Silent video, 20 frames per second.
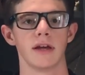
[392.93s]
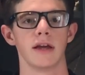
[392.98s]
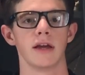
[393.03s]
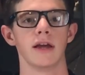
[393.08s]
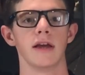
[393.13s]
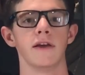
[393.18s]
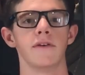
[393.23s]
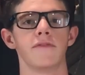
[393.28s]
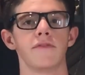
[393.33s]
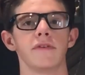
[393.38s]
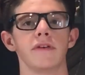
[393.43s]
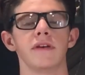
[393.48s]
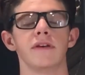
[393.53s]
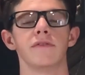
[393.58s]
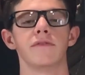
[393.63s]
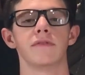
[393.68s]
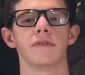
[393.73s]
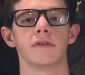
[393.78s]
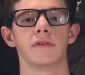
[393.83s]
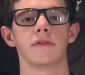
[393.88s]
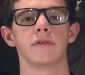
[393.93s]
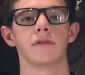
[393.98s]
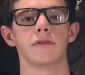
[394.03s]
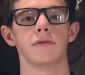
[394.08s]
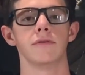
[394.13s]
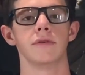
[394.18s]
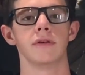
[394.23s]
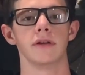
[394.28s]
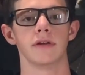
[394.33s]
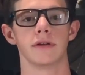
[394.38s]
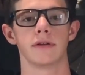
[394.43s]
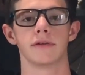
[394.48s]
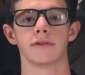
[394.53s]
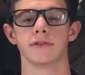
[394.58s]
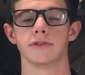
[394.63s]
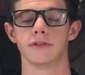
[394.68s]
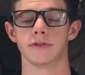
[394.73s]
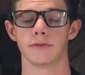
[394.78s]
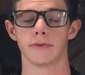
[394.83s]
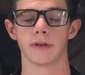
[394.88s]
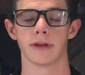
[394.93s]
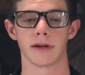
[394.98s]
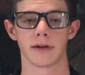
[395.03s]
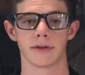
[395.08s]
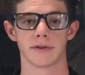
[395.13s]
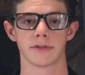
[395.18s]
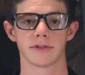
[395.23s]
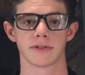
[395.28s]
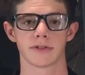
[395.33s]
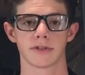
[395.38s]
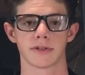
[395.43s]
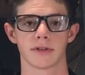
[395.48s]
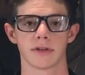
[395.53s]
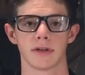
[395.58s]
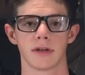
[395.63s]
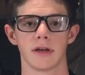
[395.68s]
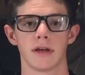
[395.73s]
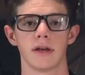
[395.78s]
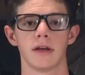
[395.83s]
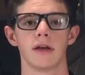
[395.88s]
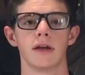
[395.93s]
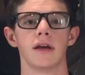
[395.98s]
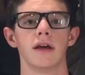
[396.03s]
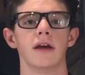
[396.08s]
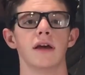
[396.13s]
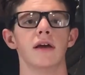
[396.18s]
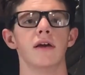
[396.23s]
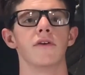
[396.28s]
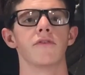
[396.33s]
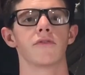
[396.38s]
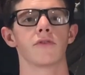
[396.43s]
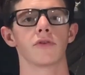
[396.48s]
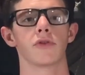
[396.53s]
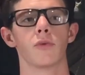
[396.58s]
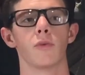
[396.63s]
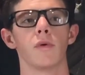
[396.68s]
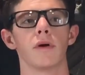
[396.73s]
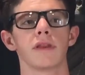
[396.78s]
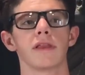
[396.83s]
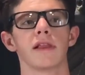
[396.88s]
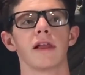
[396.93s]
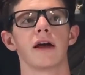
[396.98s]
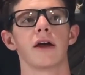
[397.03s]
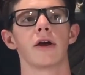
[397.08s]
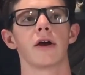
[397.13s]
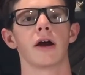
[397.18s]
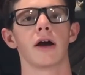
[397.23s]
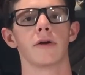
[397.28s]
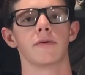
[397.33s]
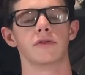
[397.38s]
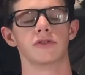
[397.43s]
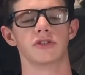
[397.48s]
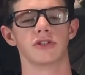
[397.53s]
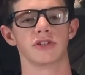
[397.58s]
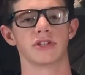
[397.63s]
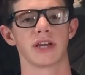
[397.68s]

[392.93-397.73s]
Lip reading: if even you need 2 layers. For the 1 layer, I would just